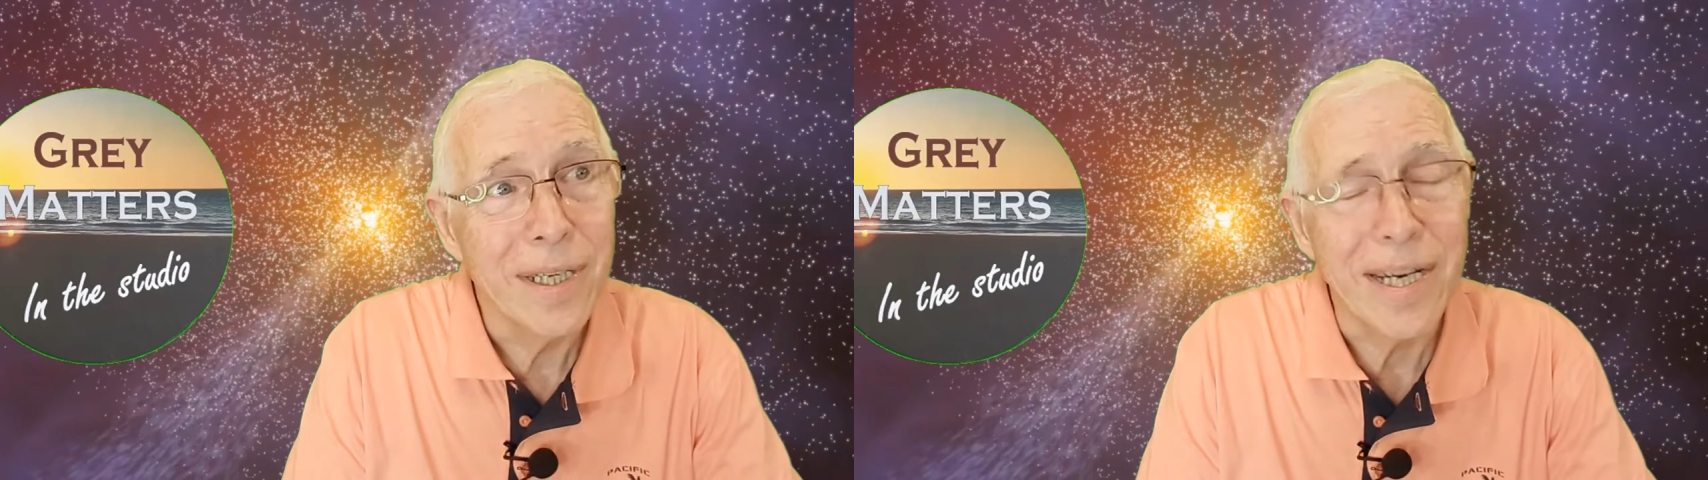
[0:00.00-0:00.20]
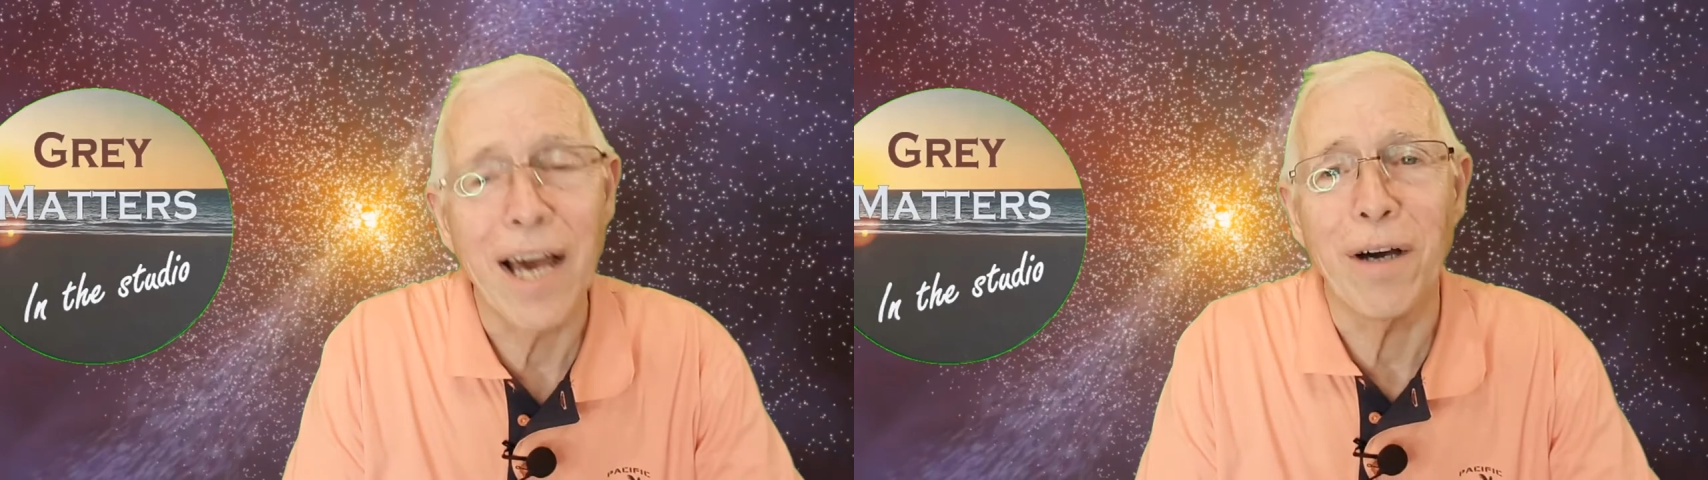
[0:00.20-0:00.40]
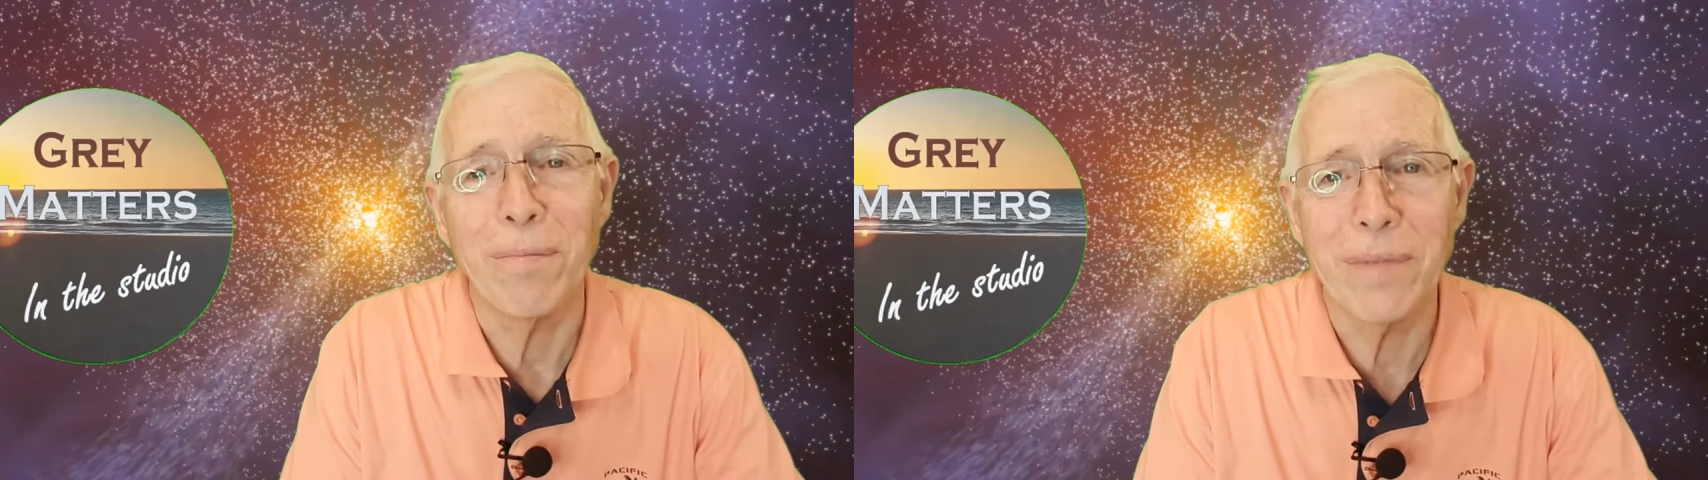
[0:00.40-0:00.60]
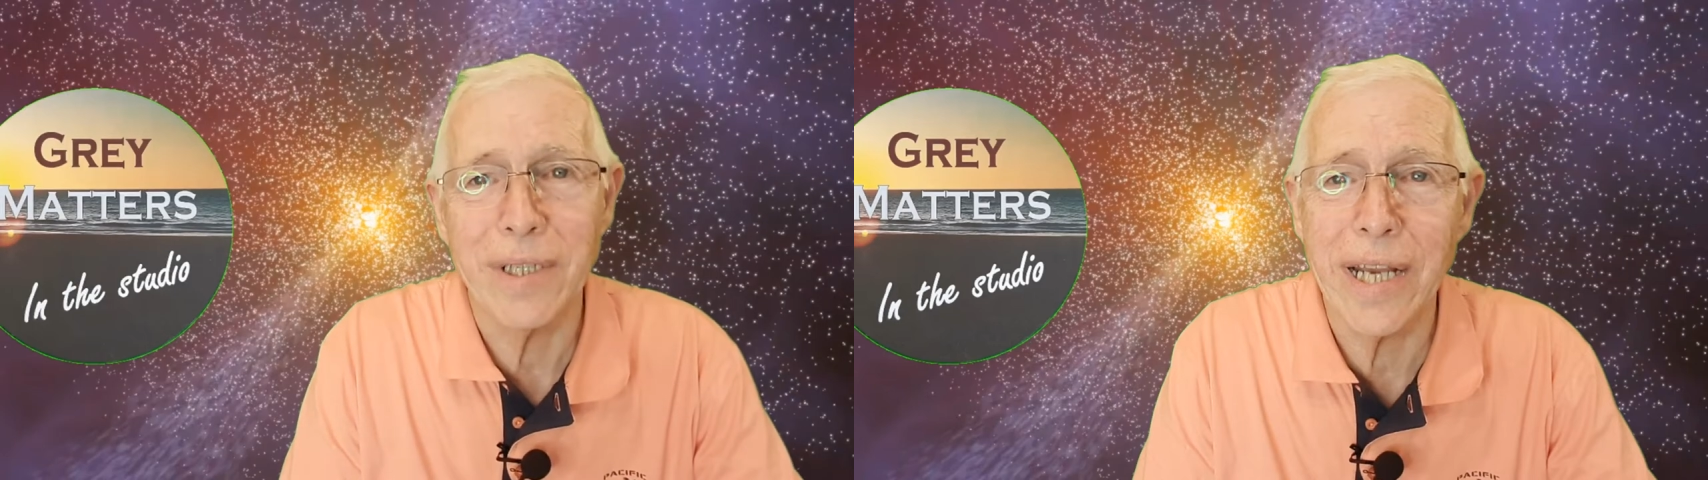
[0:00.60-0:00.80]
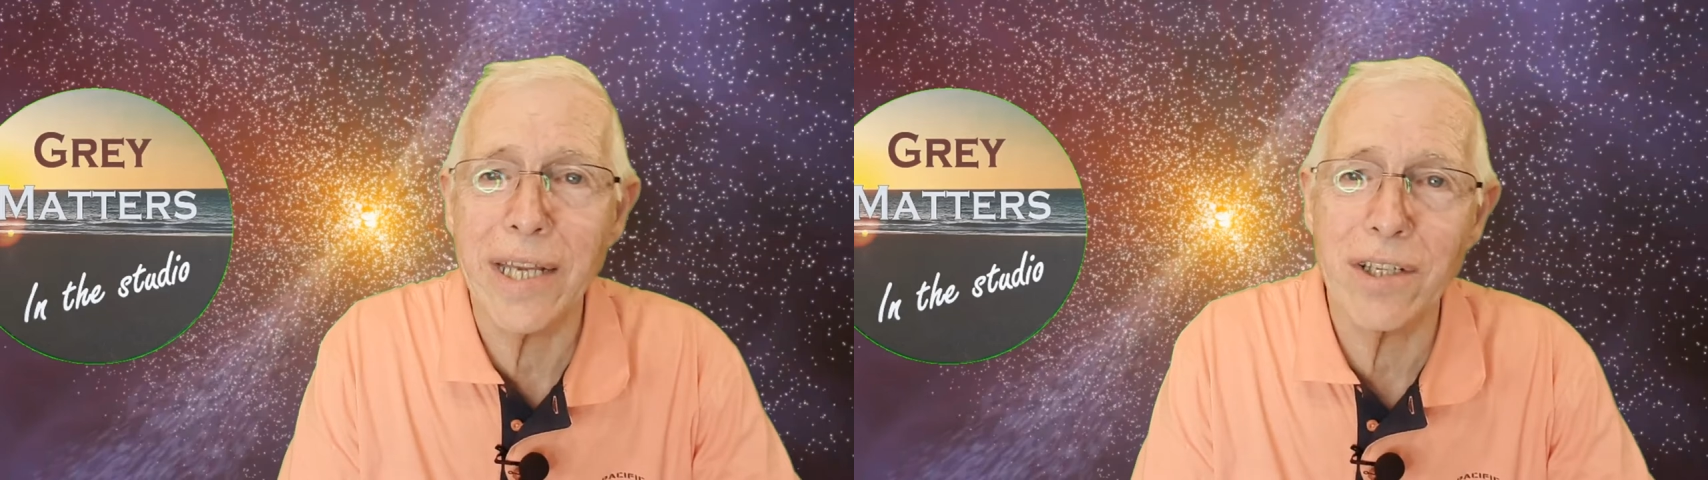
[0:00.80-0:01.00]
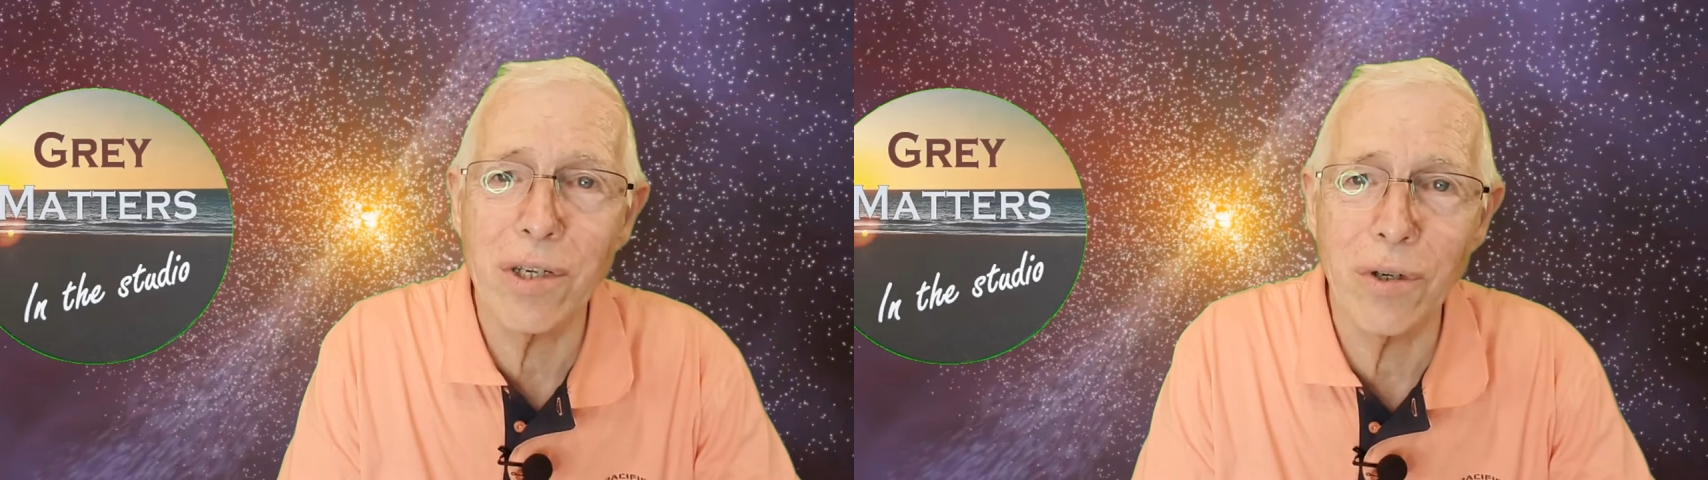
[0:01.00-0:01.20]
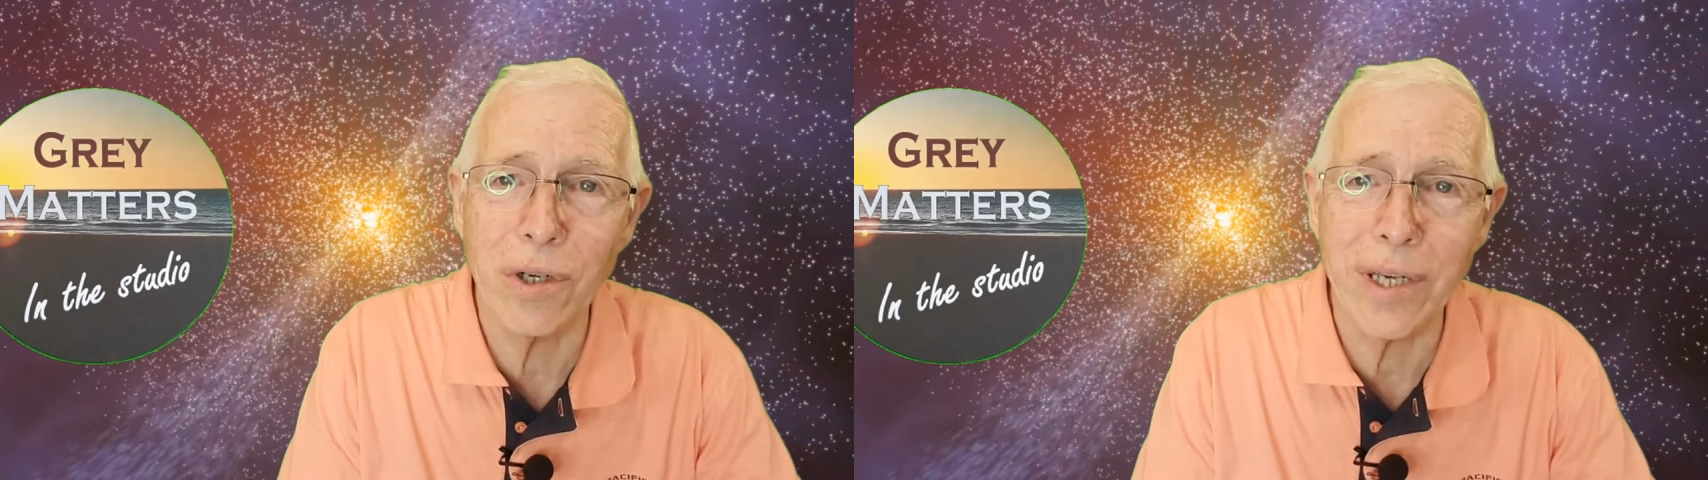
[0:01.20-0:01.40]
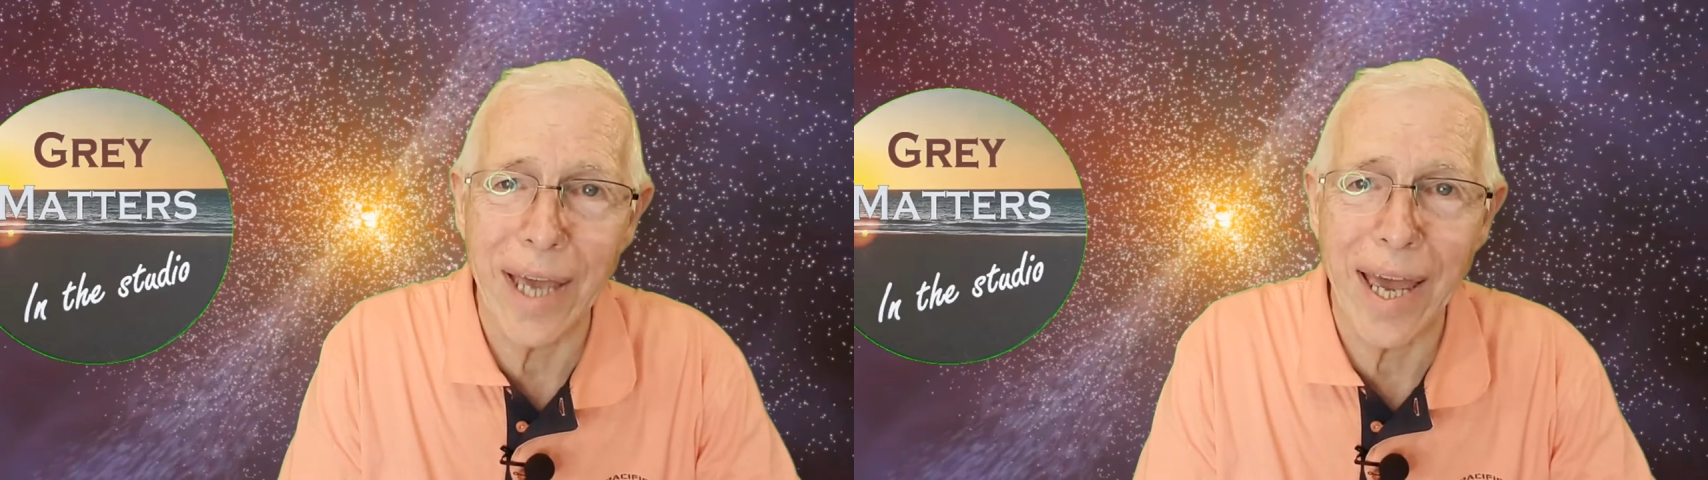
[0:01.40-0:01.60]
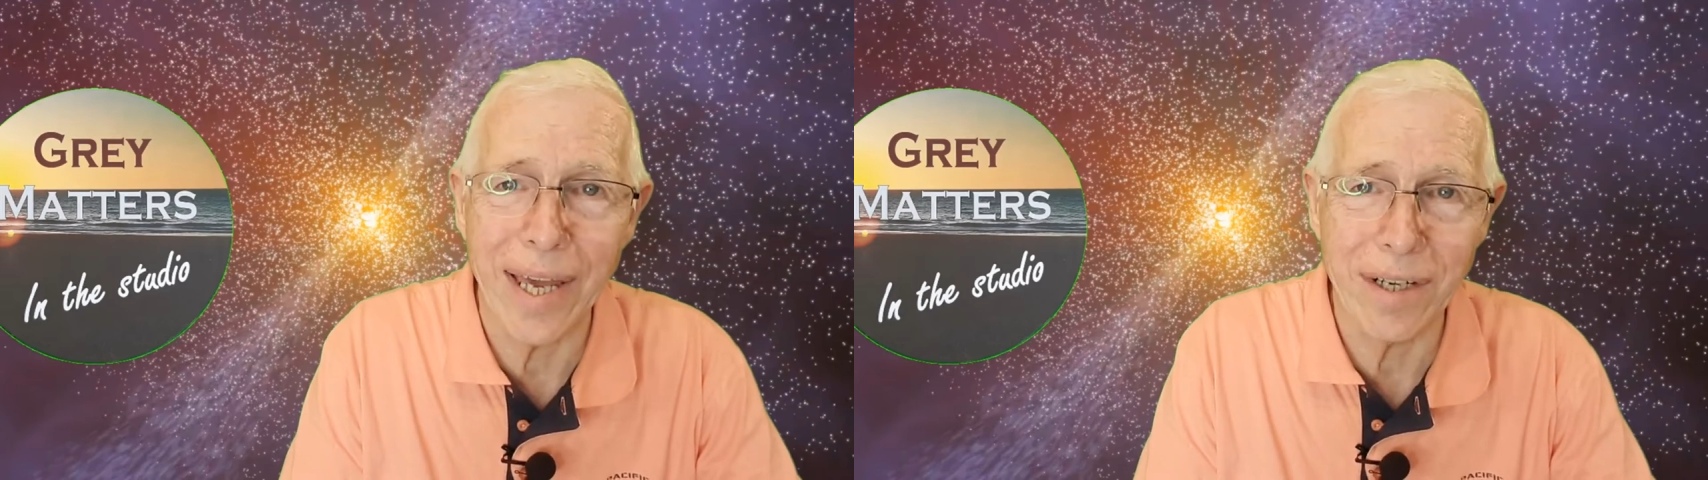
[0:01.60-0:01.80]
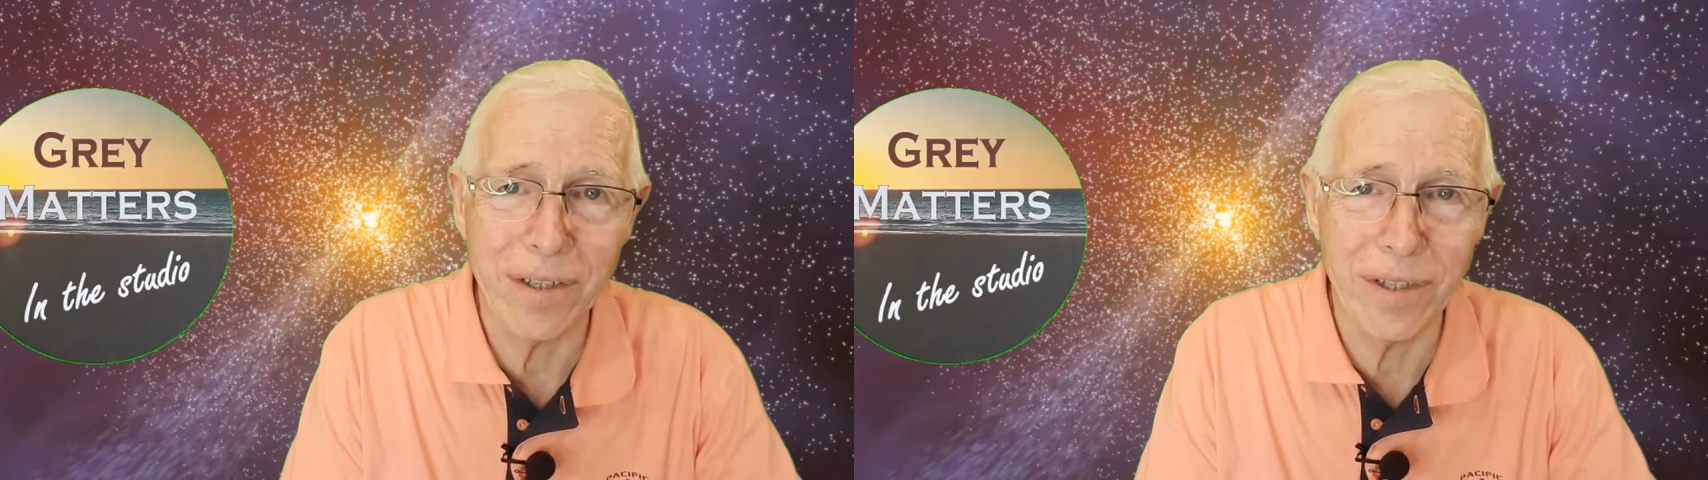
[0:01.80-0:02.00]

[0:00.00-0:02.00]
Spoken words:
Now, let's look at